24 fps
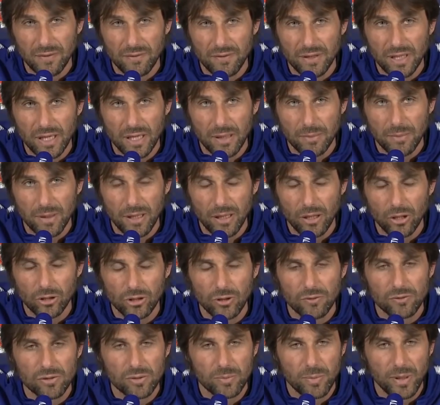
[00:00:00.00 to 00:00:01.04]
them a lot
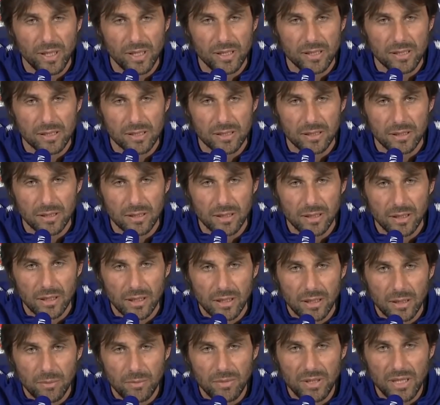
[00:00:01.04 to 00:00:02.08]
of space
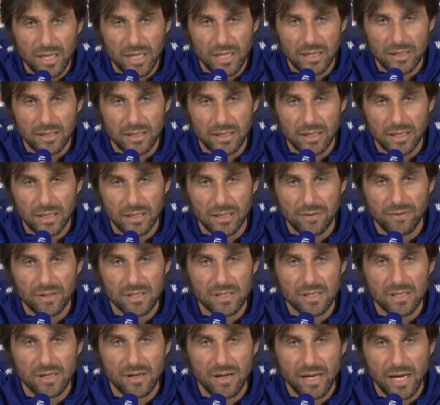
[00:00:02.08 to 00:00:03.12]
behind the
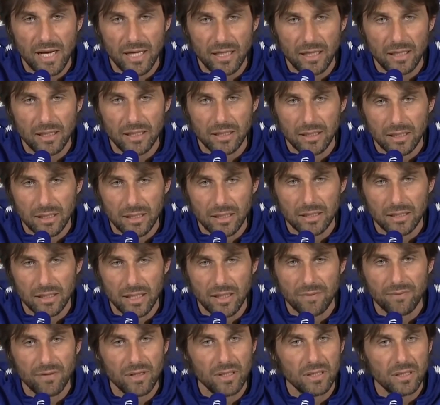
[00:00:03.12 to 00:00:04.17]
defensive line, they
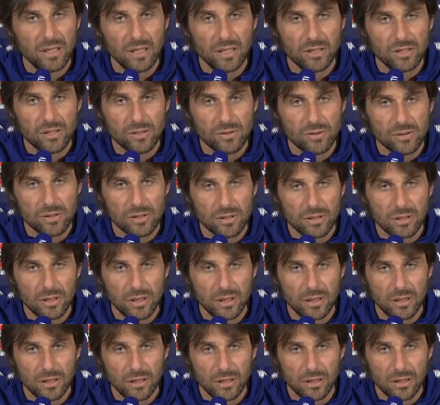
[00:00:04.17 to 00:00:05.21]
are very dangerous,
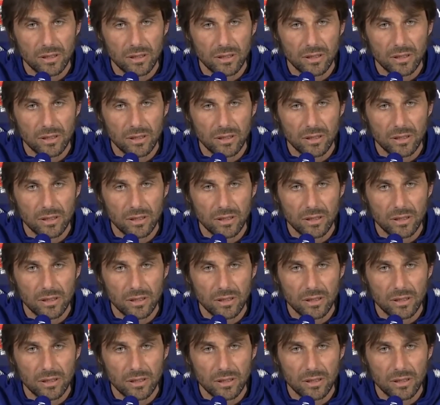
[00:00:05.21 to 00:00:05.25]
and